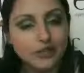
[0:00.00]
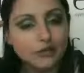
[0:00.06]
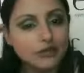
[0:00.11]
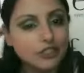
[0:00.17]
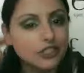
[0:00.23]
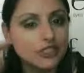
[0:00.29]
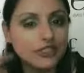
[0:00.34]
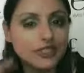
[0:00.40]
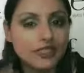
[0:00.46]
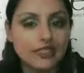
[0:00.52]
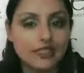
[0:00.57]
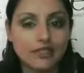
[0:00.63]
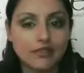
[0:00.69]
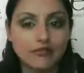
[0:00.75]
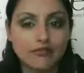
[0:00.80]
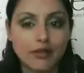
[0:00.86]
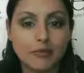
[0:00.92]
So that was just a
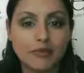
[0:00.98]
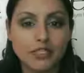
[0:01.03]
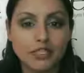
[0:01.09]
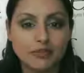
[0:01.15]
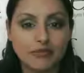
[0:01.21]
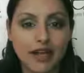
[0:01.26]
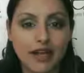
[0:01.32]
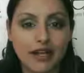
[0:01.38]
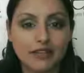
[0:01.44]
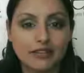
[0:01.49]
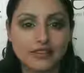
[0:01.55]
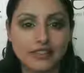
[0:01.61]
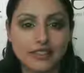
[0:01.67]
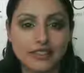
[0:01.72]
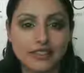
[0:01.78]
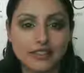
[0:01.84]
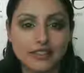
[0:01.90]
little rummage
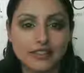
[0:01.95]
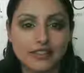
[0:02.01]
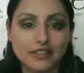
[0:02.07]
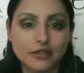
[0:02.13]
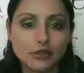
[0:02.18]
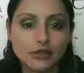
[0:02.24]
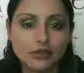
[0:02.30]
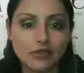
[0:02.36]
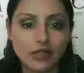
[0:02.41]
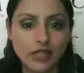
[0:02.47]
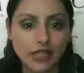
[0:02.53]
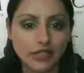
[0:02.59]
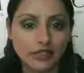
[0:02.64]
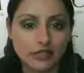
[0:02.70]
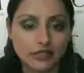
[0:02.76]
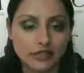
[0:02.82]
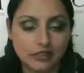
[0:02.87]
around in 2 of the
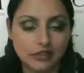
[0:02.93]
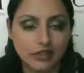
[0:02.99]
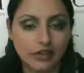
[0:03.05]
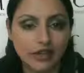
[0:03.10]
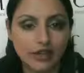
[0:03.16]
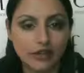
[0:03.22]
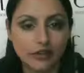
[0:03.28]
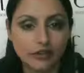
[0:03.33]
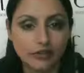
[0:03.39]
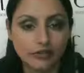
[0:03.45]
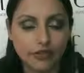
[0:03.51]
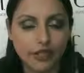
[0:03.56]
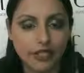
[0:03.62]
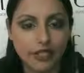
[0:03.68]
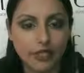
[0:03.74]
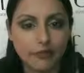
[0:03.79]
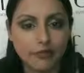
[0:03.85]
kits that you can get off
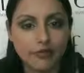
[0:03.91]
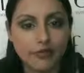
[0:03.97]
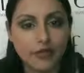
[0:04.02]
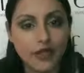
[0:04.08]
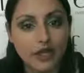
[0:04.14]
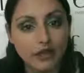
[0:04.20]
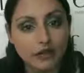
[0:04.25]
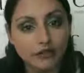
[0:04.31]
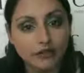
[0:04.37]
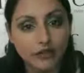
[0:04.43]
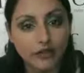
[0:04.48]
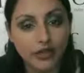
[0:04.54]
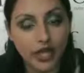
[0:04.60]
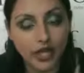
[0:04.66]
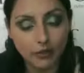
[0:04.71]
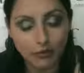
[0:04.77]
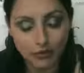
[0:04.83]
the Elf
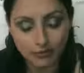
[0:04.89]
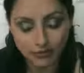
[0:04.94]
UK